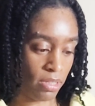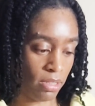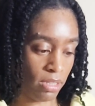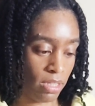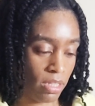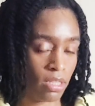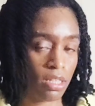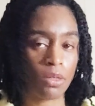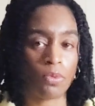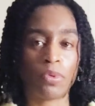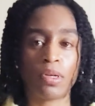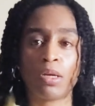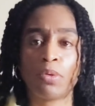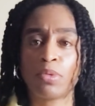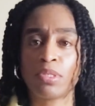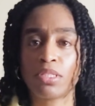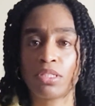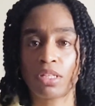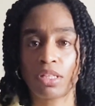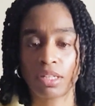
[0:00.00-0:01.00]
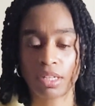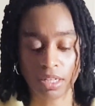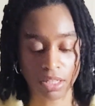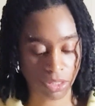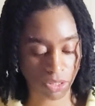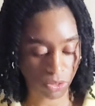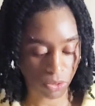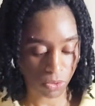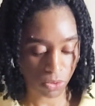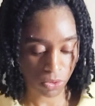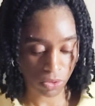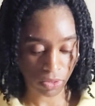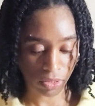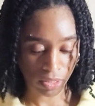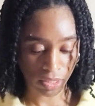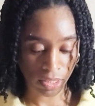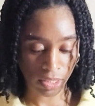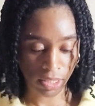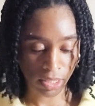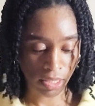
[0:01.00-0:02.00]
I think when I was still in high school.
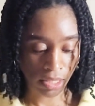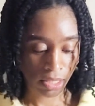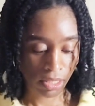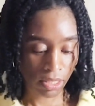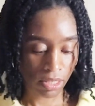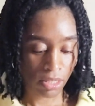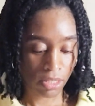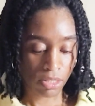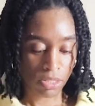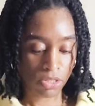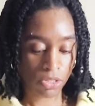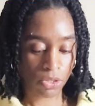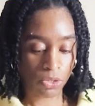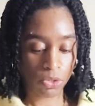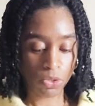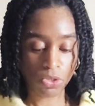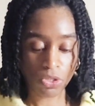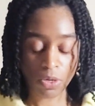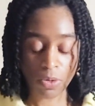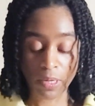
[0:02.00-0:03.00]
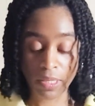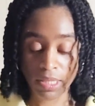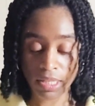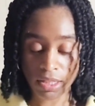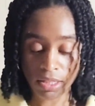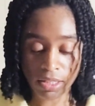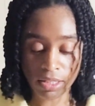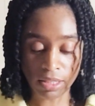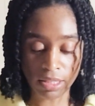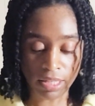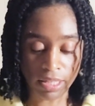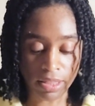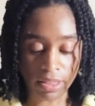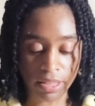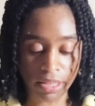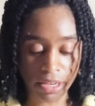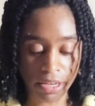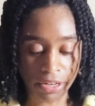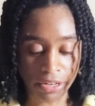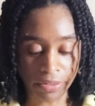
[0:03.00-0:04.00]
So you saw what they looked like
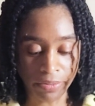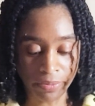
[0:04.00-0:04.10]
there.